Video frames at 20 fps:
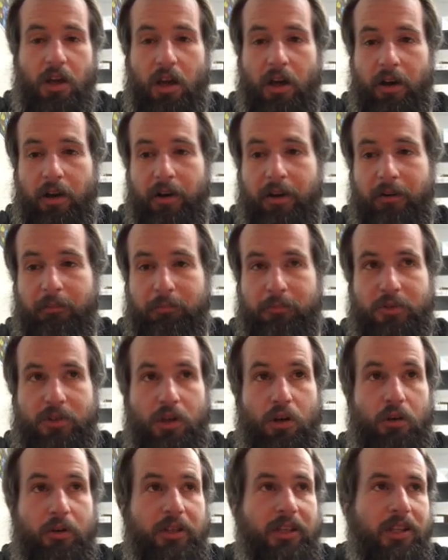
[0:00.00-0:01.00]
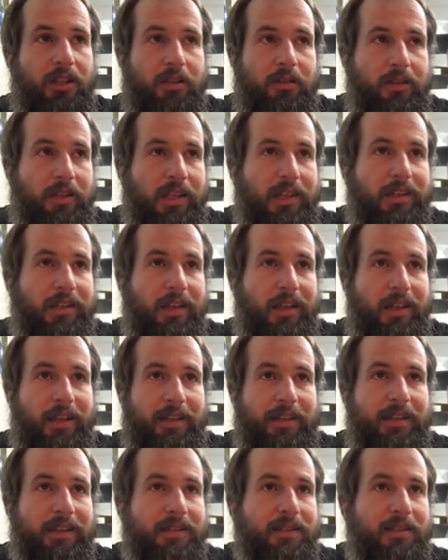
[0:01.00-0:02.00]
So
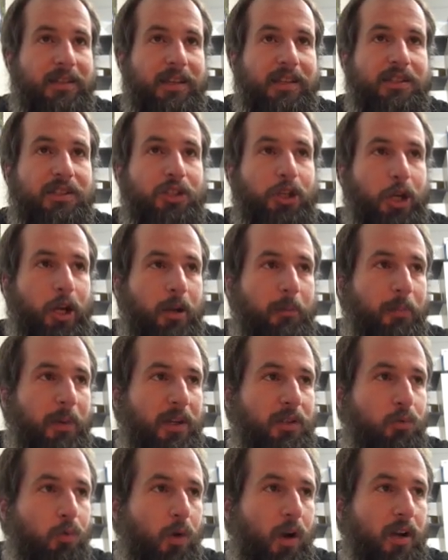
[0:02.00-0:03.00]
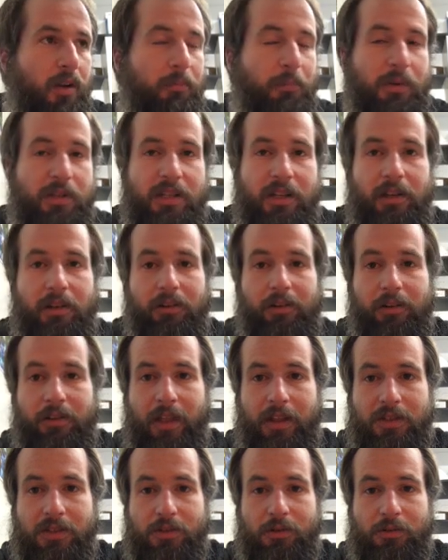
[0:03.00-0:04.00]
he's cherry-picked one in particular
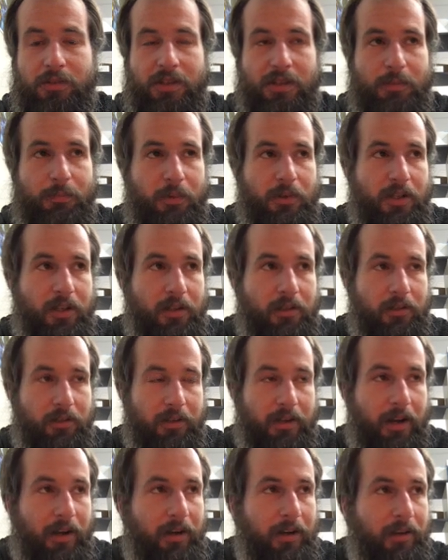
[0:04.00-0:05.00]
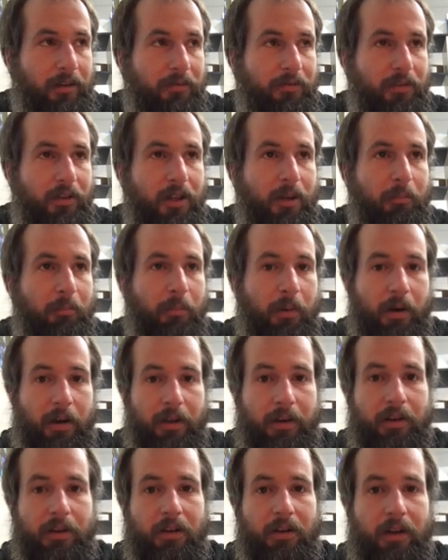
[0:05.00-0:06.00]
that suits his particular narrative,
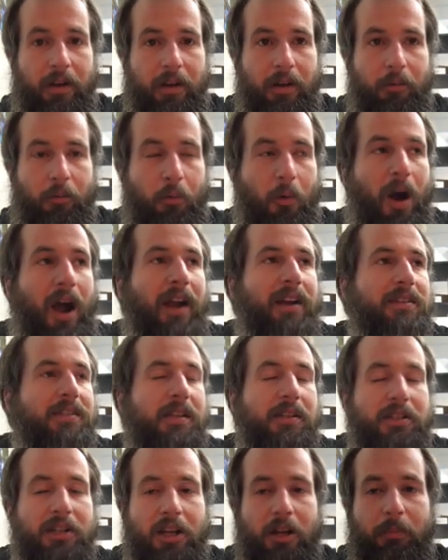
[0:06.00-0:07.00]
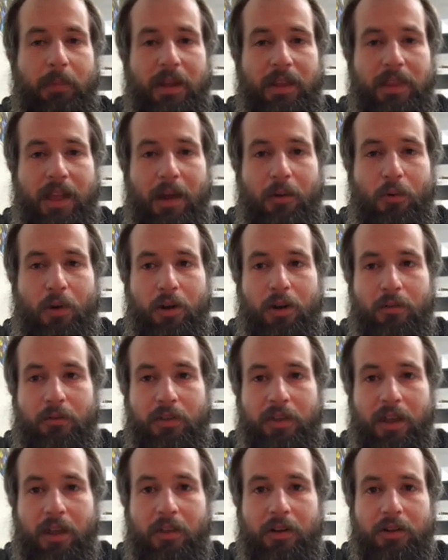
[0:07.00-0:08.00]
but why does he cherry-pick that one
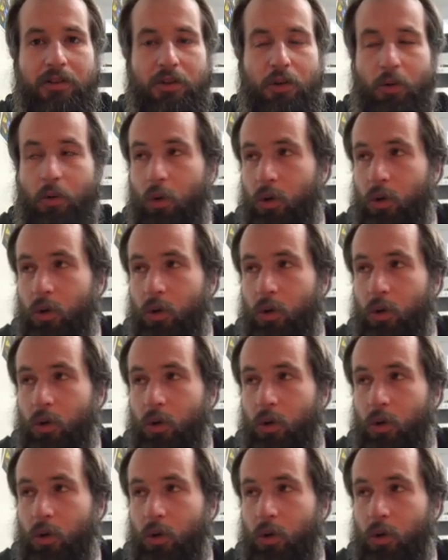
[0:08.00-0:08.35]
over the others?